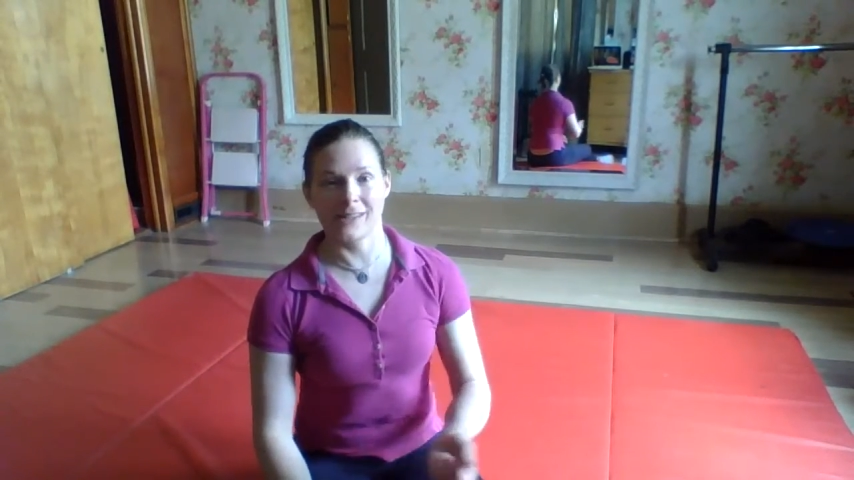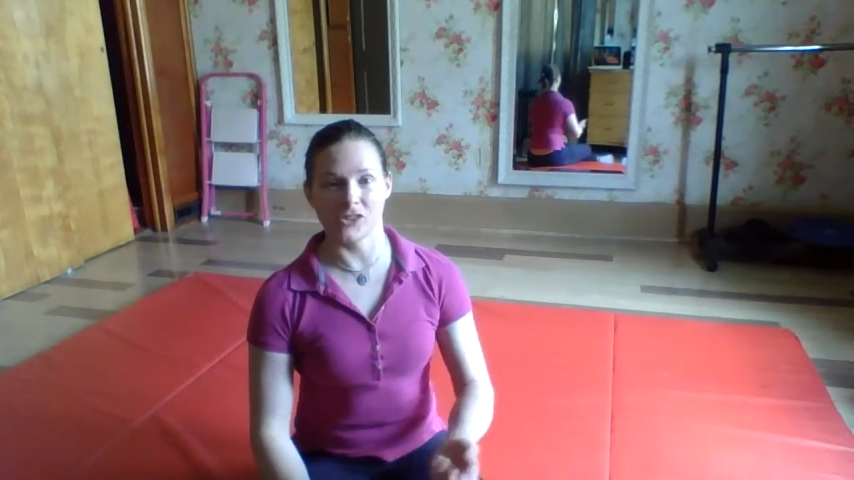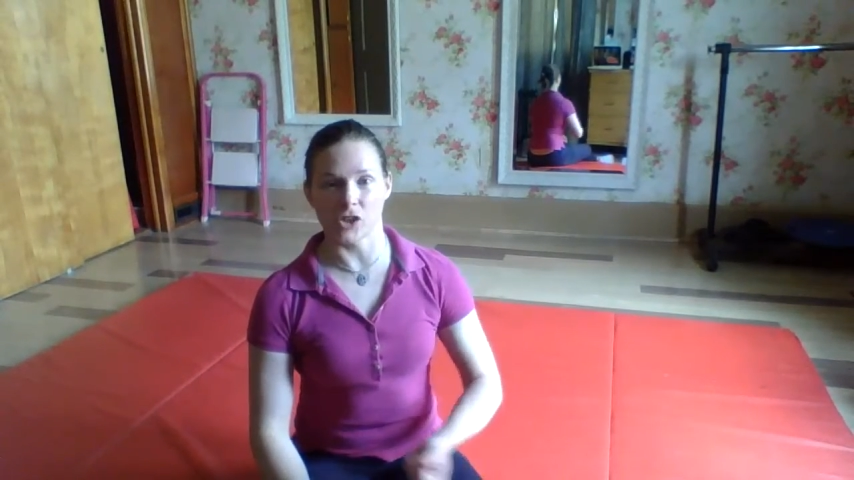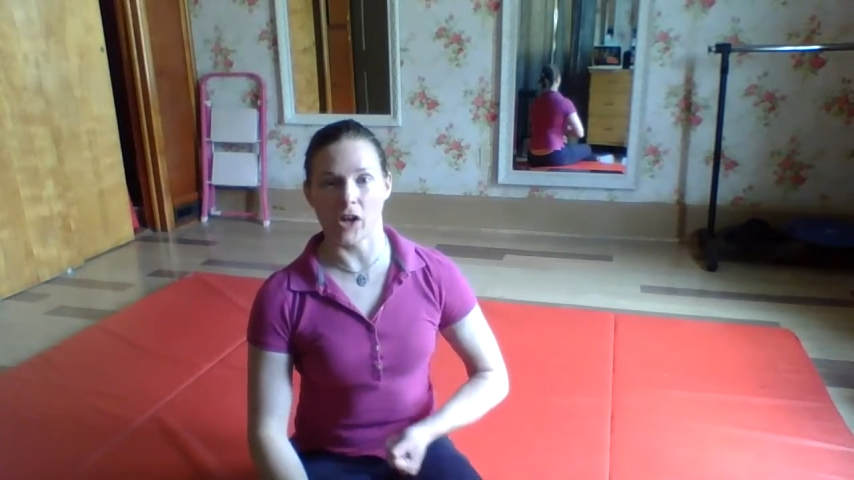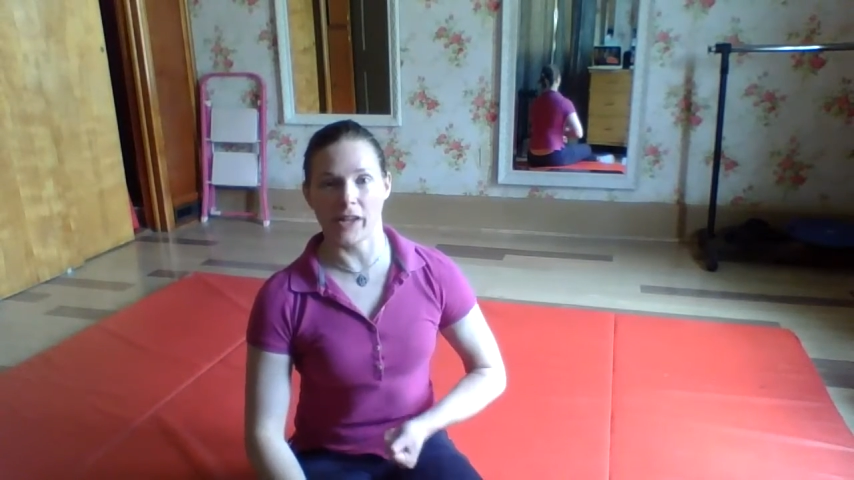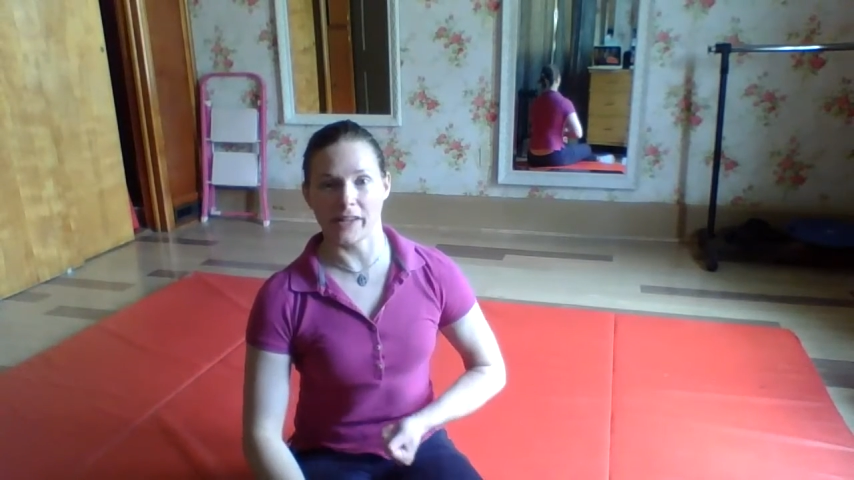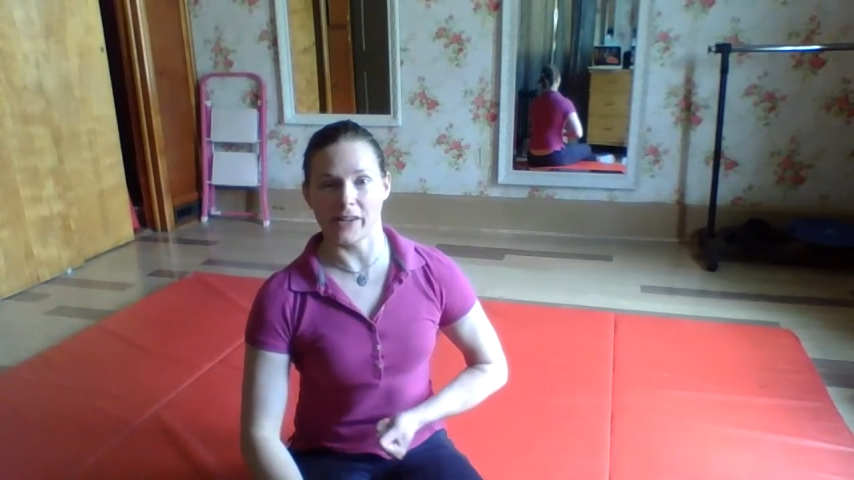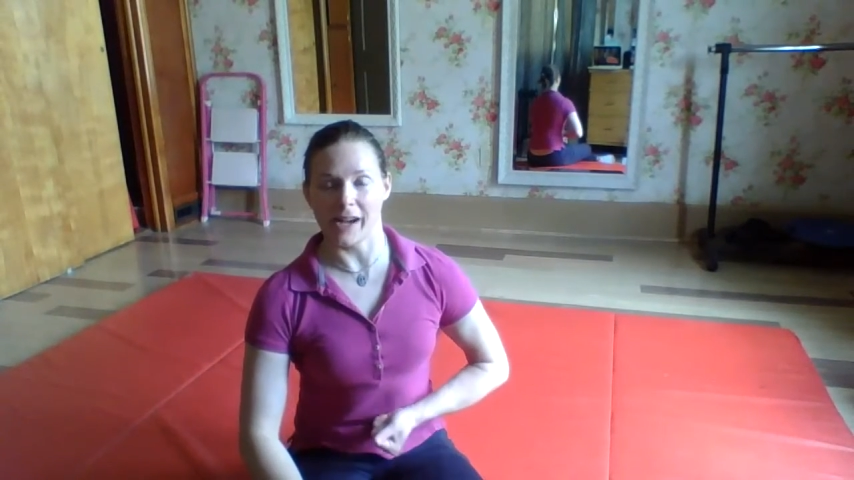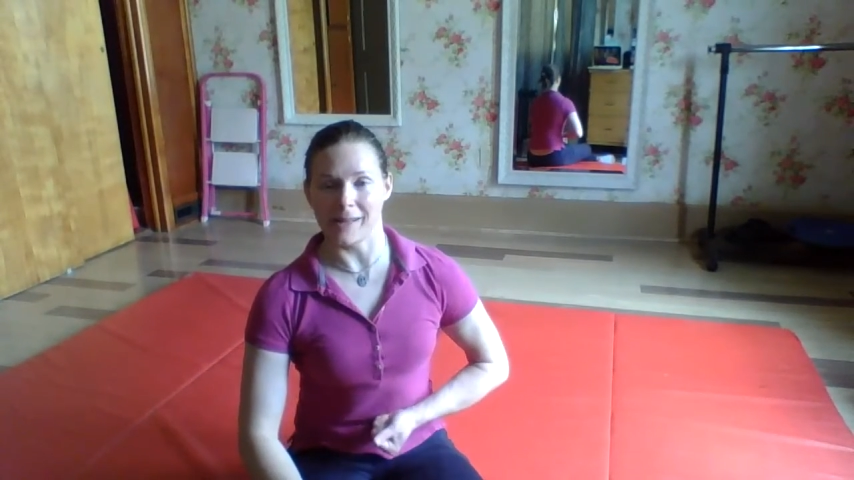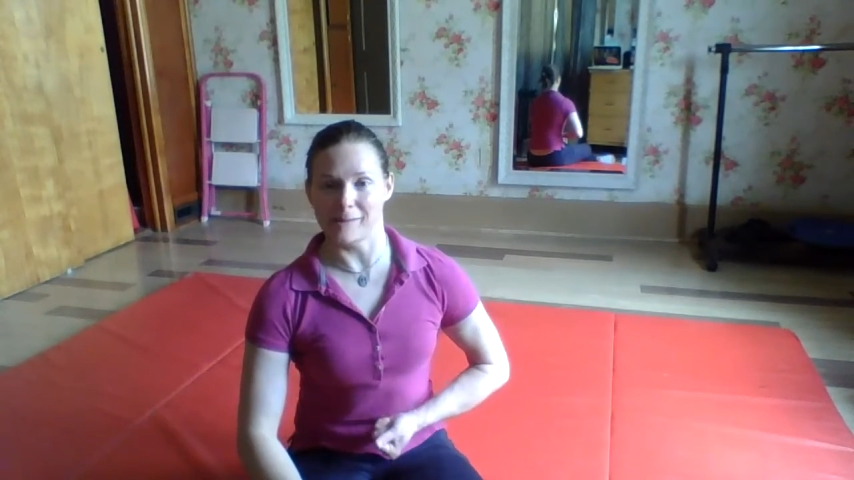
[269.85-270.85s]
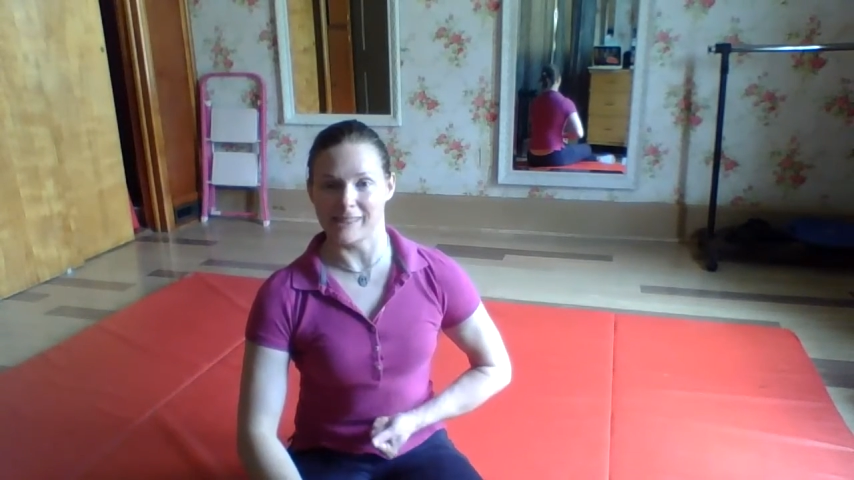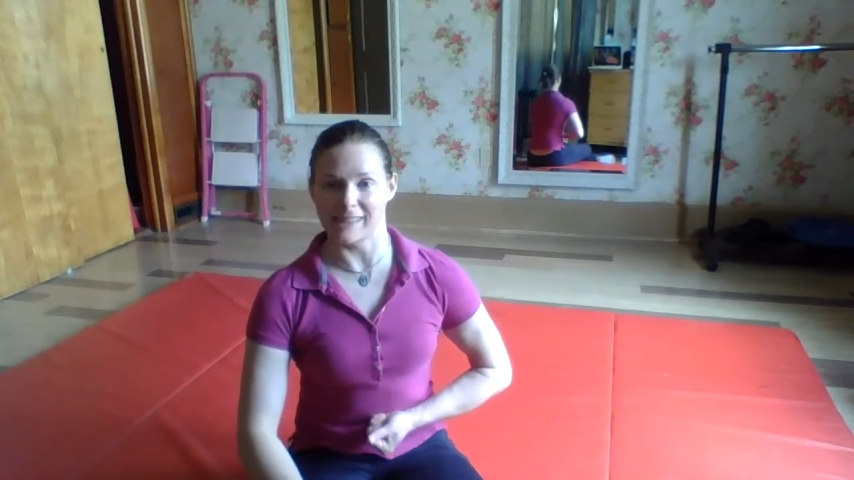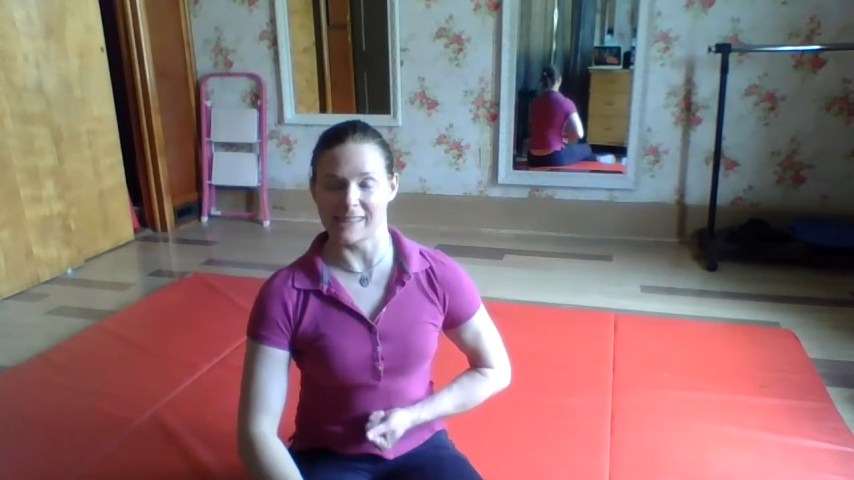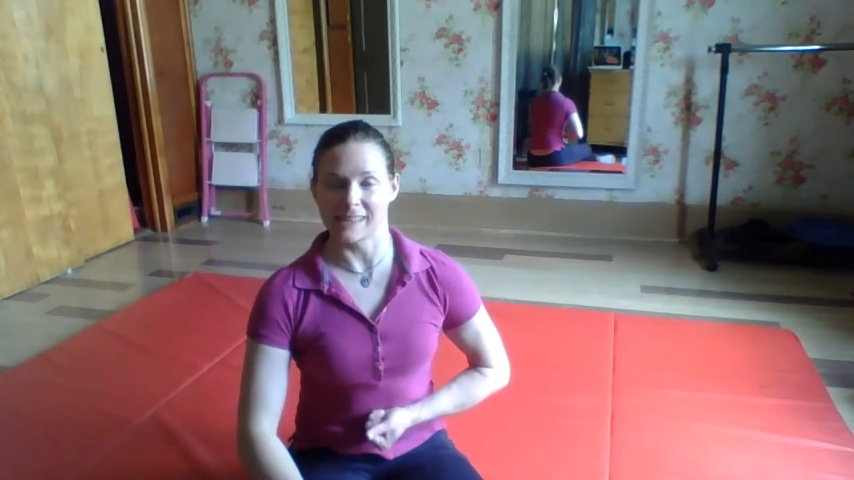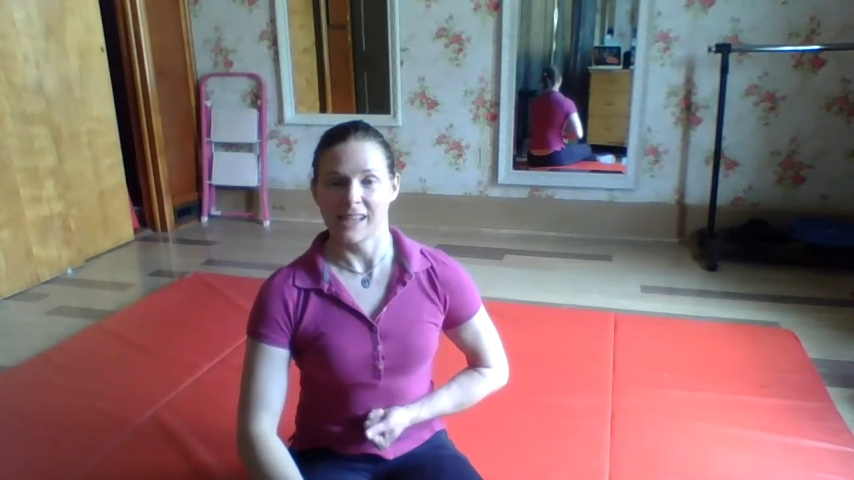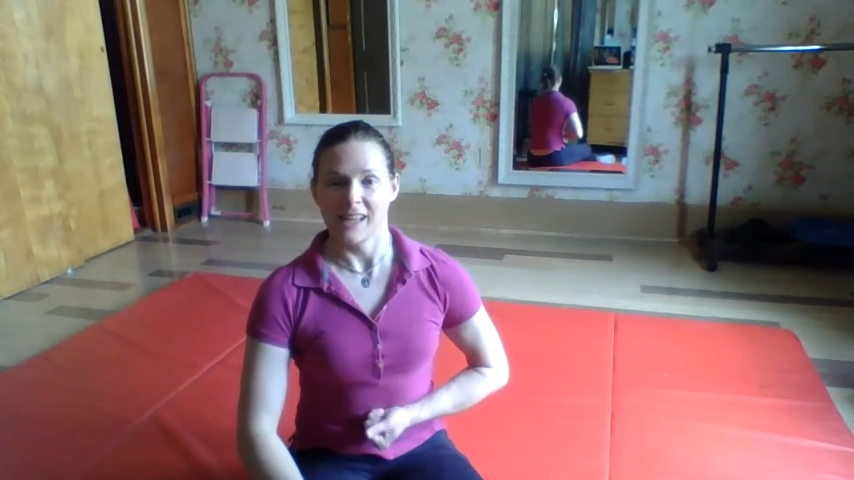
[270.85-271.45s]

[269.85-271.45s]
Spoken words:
drawing your abs in.